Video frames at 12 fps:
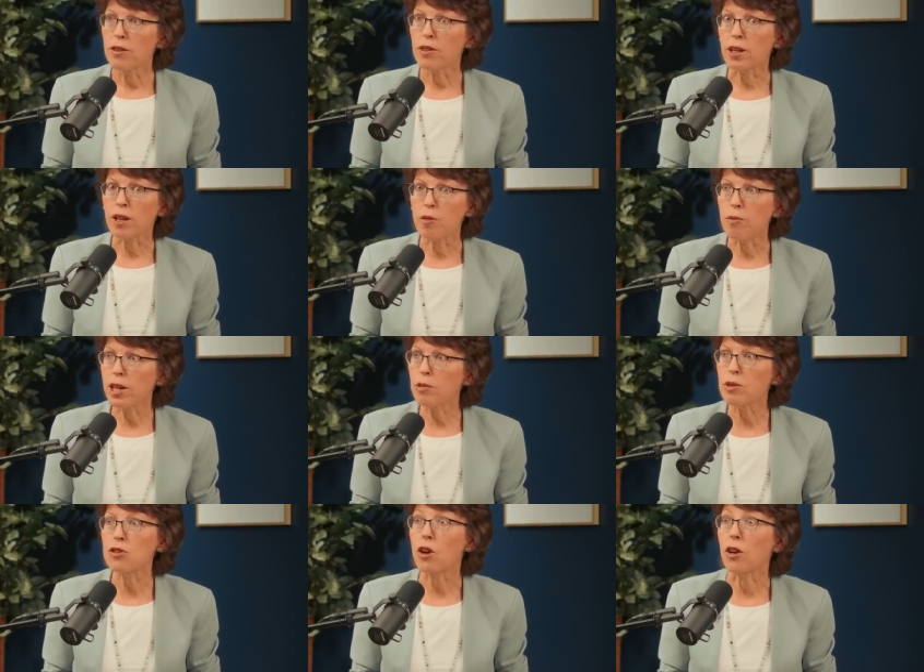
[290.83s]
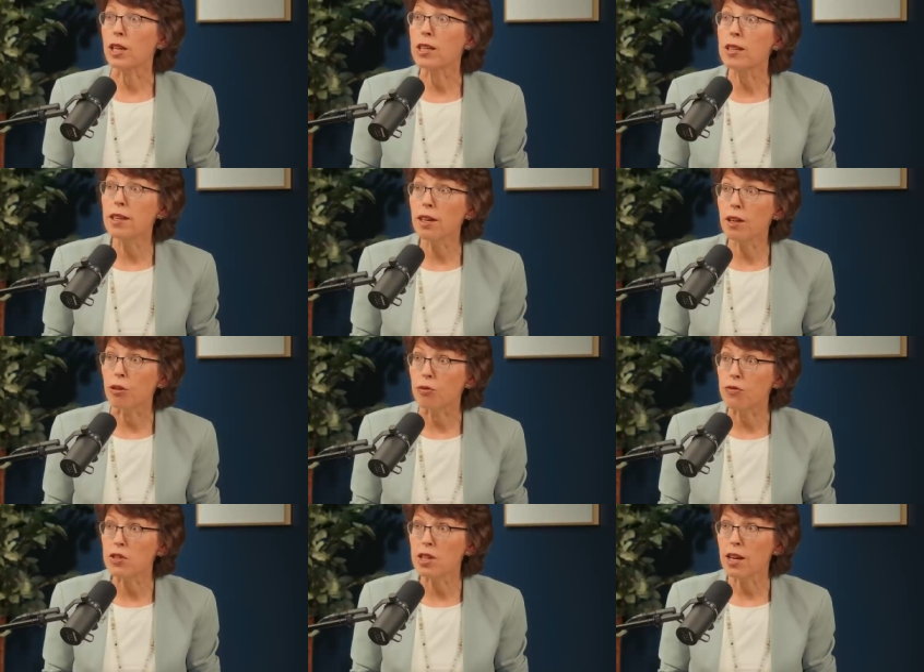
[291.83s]
the commandments are a
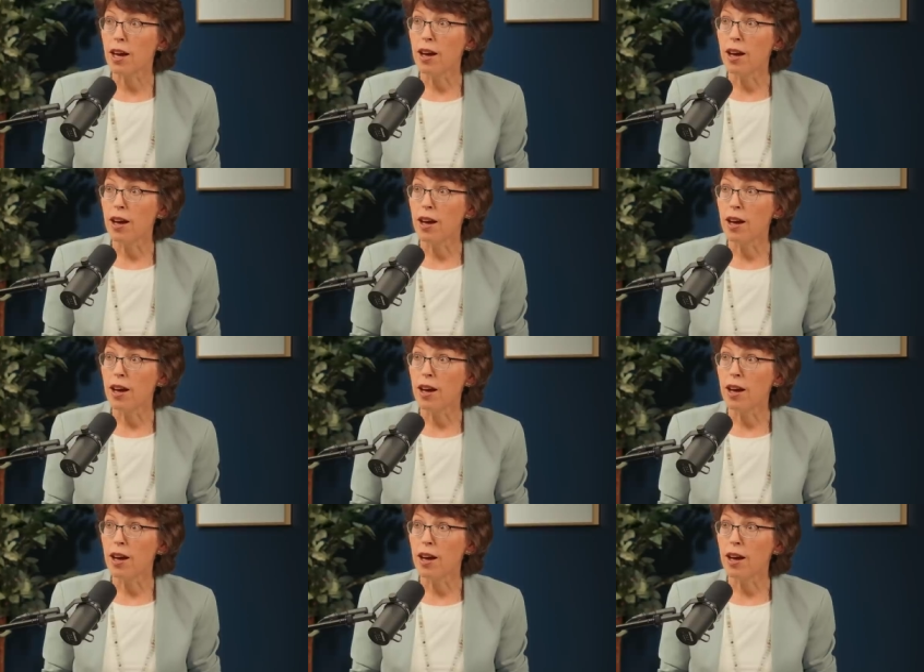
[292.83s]
gift.